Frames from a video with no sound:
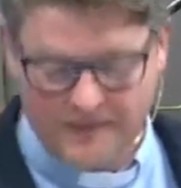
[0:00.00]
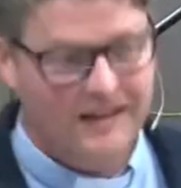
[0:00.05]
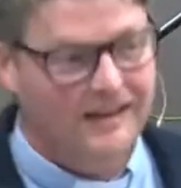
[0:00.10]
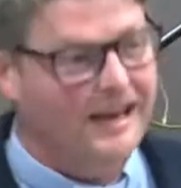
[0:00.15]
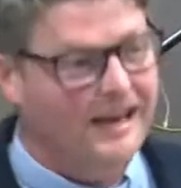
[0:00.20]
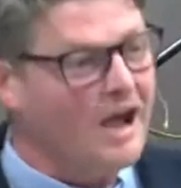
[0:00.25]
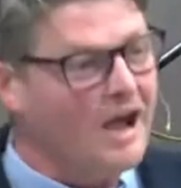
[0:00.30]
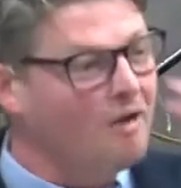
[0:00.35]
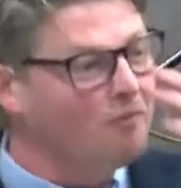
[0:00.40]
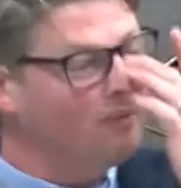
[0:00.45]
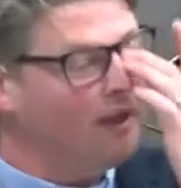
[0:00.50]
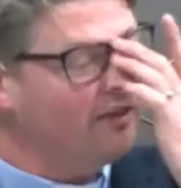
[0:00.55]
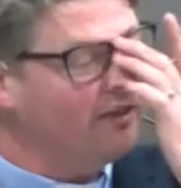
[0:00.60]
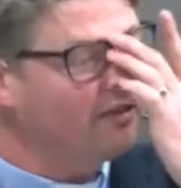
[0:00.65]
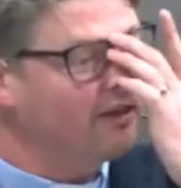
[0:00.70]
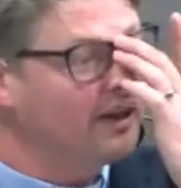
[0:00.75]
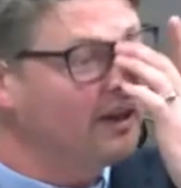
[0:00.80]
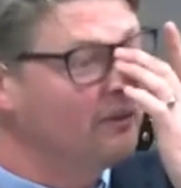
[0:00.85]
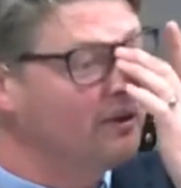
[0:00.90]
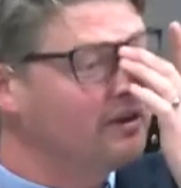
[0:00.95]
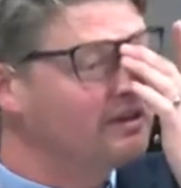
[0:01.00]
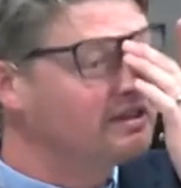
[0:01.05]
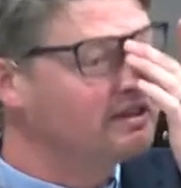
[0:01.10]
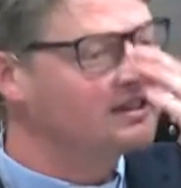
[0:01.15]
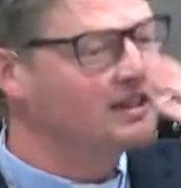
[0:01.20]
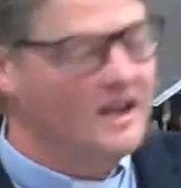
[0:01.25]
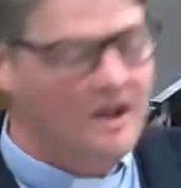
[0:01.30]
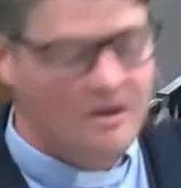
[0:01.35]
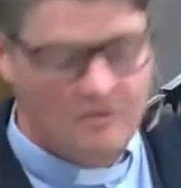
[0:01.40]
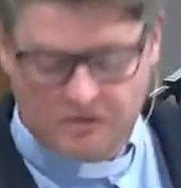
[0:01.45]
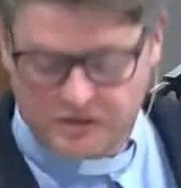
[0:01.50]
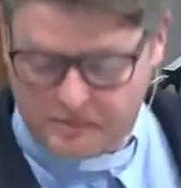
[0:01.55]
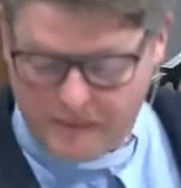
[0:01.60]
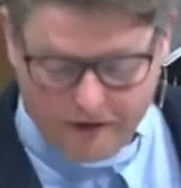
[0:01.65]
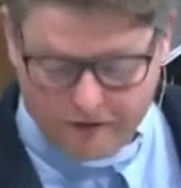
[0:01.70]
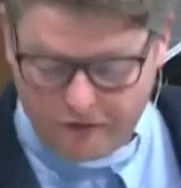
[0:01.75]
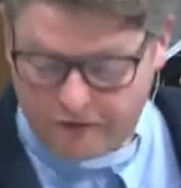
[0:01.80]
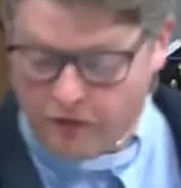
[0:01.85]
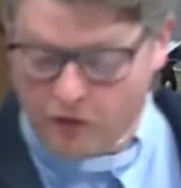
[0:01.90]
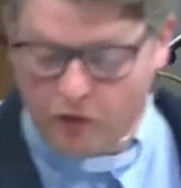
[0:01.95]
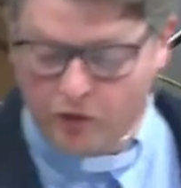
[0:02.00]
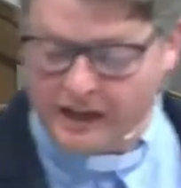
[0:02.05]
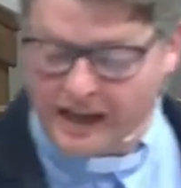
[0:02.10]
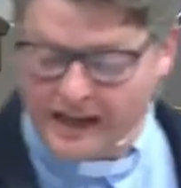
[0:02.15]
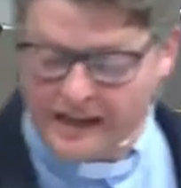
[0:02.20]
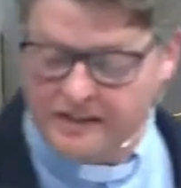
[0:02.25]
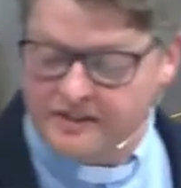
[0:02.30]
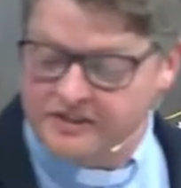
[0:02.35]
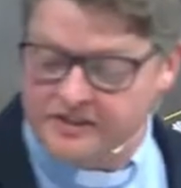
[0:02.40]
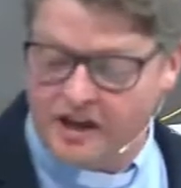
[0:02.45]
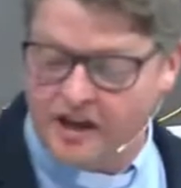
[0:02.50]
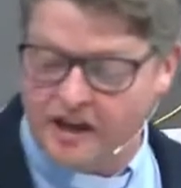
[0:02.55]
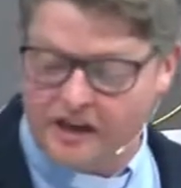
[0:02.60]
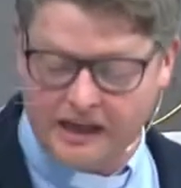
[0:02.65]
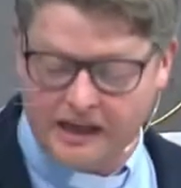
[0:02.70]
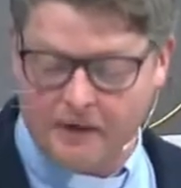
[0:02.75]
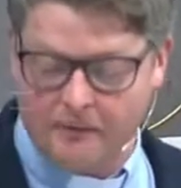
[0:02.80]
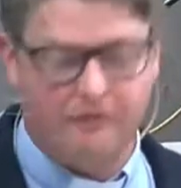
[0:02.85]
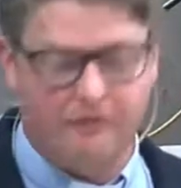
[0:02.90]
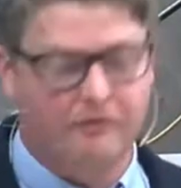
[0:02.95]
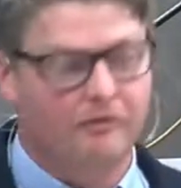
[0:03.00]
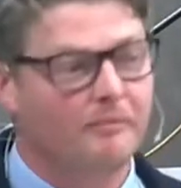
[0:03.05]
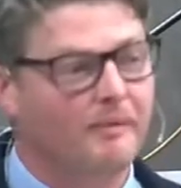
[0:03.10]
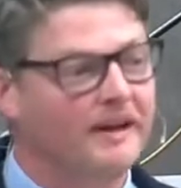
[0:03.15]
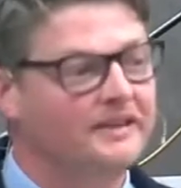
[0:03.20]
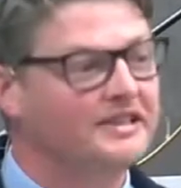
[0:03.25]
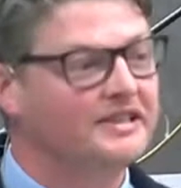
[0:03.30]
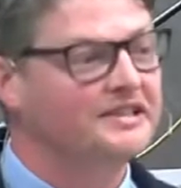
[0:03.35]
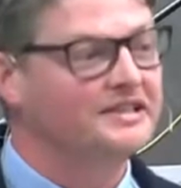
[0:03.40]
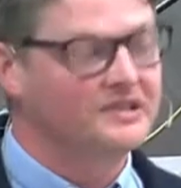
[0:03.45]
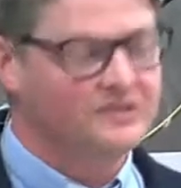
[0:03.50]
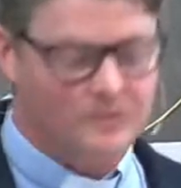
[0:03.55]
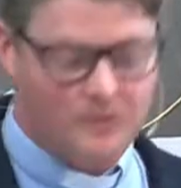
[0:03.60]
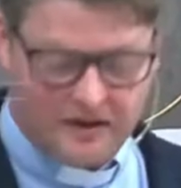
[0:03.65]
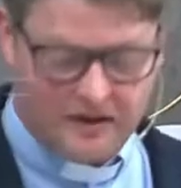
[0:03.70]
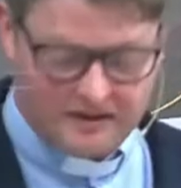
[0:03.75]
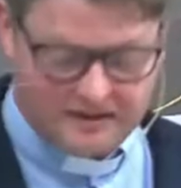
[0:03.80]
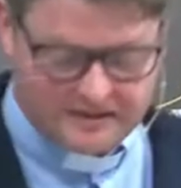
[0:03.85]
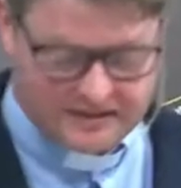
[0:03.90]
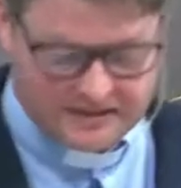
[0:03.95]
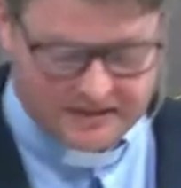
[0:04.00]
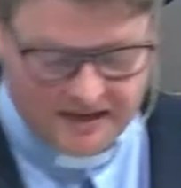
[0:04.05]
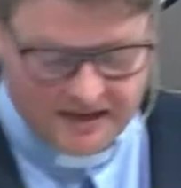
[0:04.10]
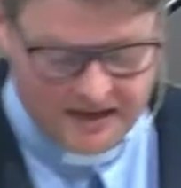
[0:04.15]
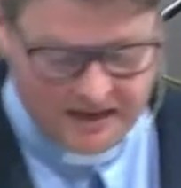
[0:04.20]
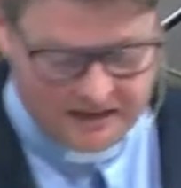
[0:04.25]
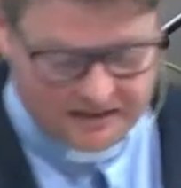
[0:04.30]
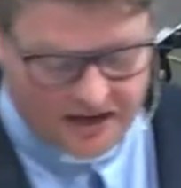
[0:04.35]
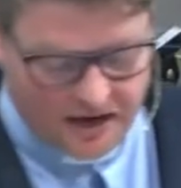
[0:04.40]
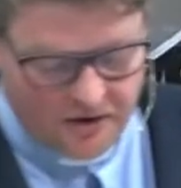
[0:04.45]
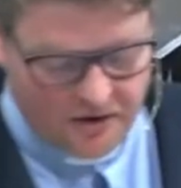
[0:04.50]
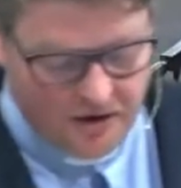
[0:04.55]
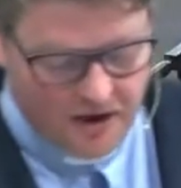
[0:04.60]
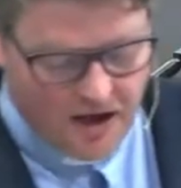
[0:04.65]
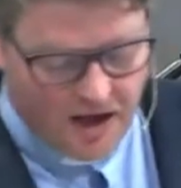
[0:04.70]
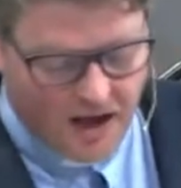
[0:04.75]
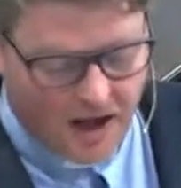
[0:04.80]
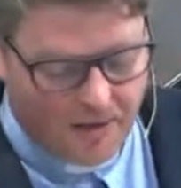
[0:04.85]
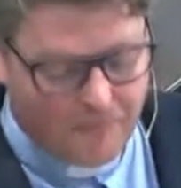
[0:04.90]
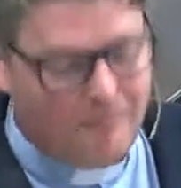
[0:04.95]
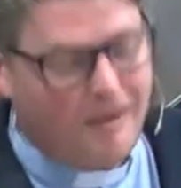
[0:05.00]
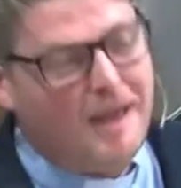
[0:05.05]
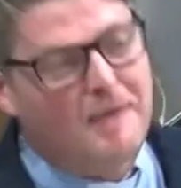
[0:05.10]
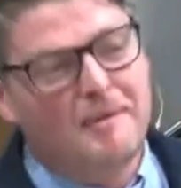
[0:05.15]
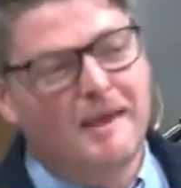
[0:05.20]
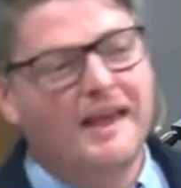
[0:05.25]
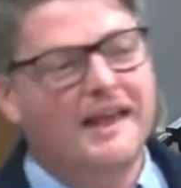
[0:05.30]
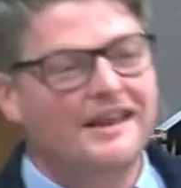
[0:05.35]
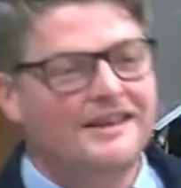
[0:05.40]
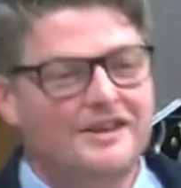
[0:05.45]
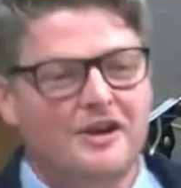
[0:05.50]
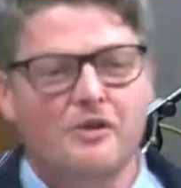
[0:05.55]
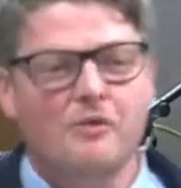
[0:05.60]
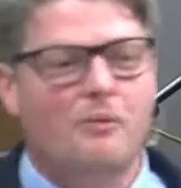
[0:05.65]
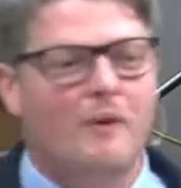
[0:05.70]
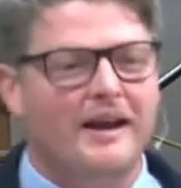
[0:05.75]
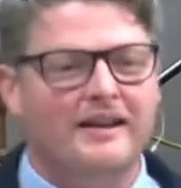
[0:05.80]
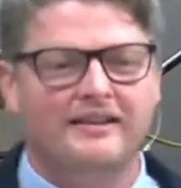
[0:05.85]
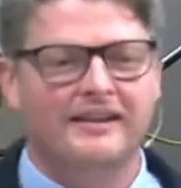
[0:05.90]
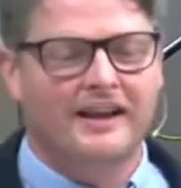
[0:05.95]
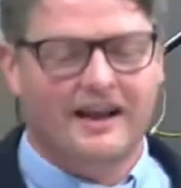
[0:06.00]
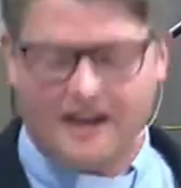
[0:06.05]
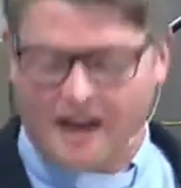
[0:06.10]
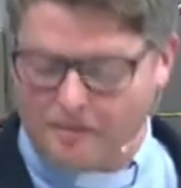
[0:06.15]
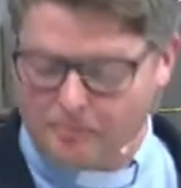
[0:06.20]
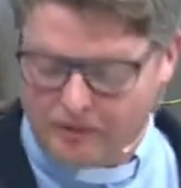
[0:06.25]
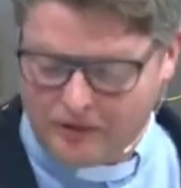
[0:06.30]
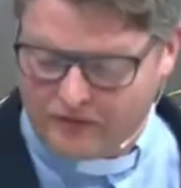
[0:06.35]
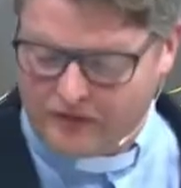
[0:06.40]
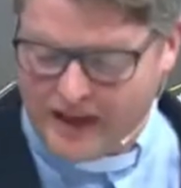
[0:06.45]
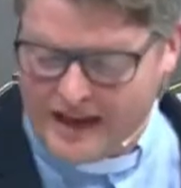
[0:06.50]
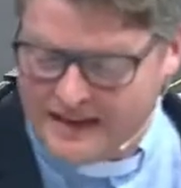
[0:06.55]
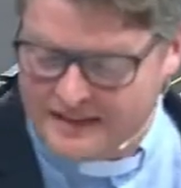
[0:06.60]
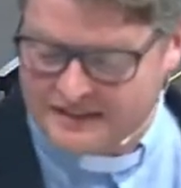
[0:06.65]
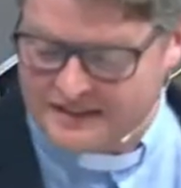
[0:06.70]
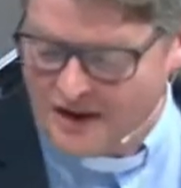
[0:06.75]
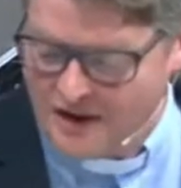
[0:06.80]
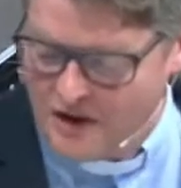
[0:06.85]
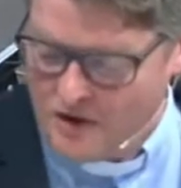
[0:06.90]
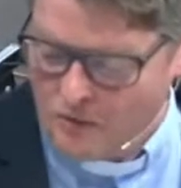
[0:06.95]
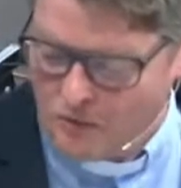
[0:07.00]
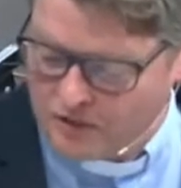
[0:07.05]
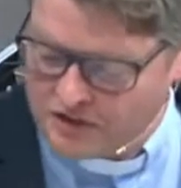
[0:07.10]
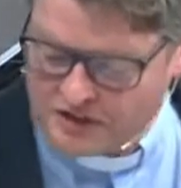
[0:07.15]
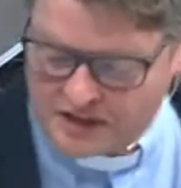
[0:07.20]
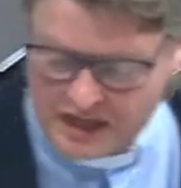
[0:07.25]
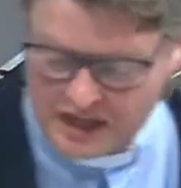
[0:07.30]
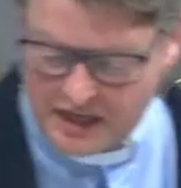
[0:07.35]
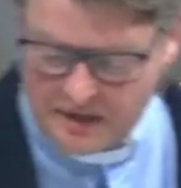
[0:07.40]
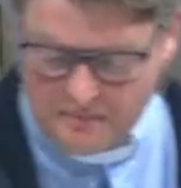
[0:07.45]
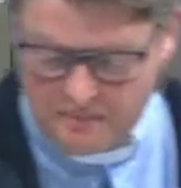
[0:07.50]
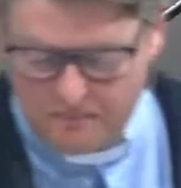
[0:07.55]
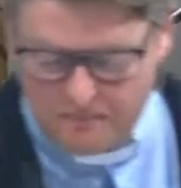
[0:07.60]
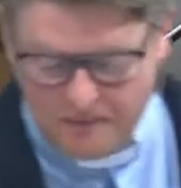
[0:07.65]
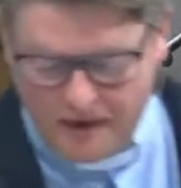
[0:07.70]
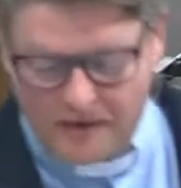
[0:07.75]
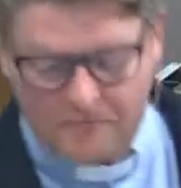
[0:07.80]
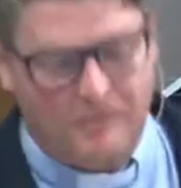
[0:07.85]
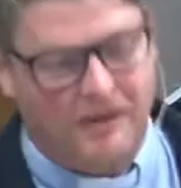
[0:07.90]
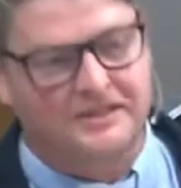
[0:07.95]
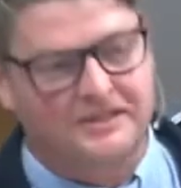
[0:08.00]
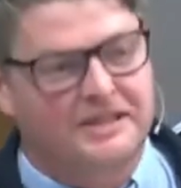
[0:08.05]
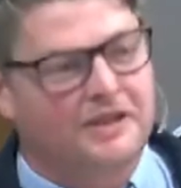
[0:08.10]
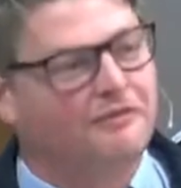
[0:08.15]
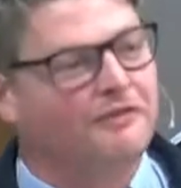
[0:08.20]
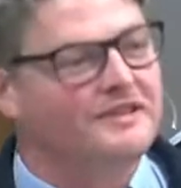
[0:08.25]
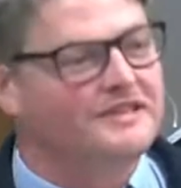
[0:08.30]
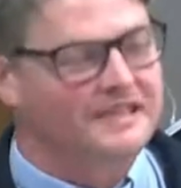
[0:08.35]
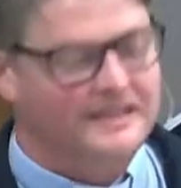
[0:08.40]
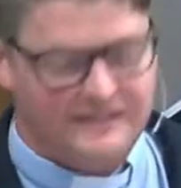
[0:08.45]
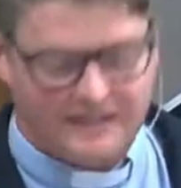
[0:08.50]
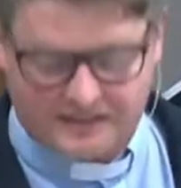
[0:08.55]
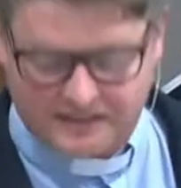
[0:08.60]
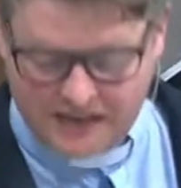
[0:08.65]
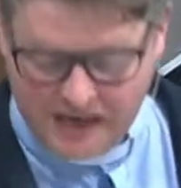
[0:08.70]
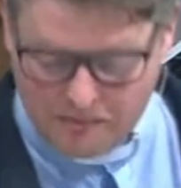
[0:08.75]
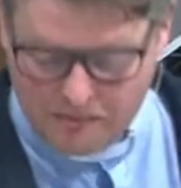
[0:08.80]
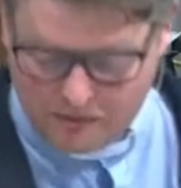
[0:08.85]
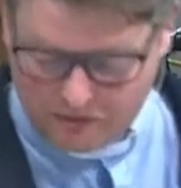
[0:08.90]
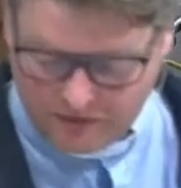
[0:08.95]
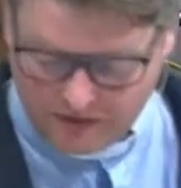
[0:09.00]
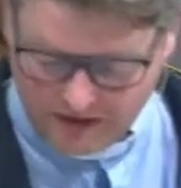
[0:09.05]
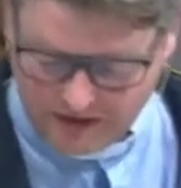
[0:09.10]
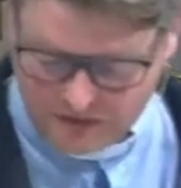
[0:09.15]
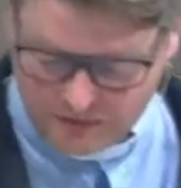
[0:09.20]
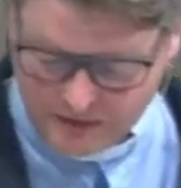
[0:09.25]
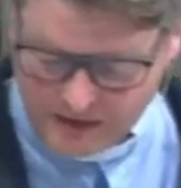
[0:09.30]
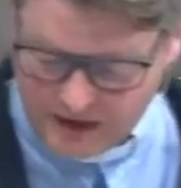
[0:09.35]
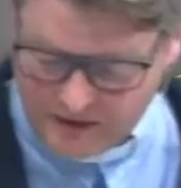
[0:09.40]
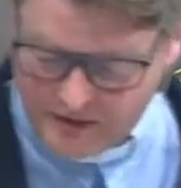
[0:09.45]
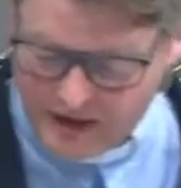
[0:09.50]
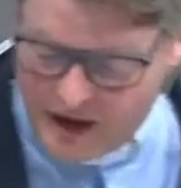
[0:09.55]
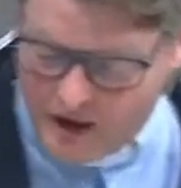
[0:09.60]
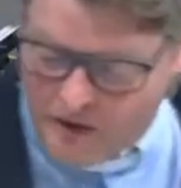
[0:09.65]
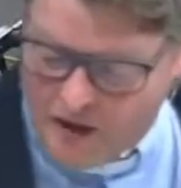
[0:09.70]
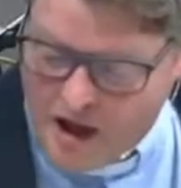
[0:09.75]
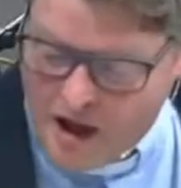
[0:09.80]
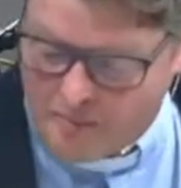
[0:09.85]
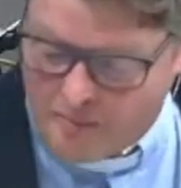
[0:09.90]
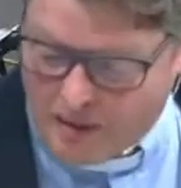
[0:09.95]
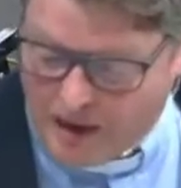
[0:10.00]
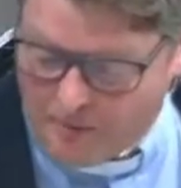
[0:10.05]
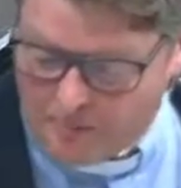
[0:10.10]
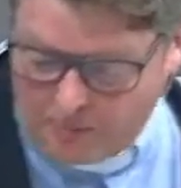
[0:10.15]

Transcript: Now, Bethany was about 4 days' journey away from where Jesus was. So maybe he knew waiting a couple of days wasn't going to make much difference in the scheme of things. We don't know. But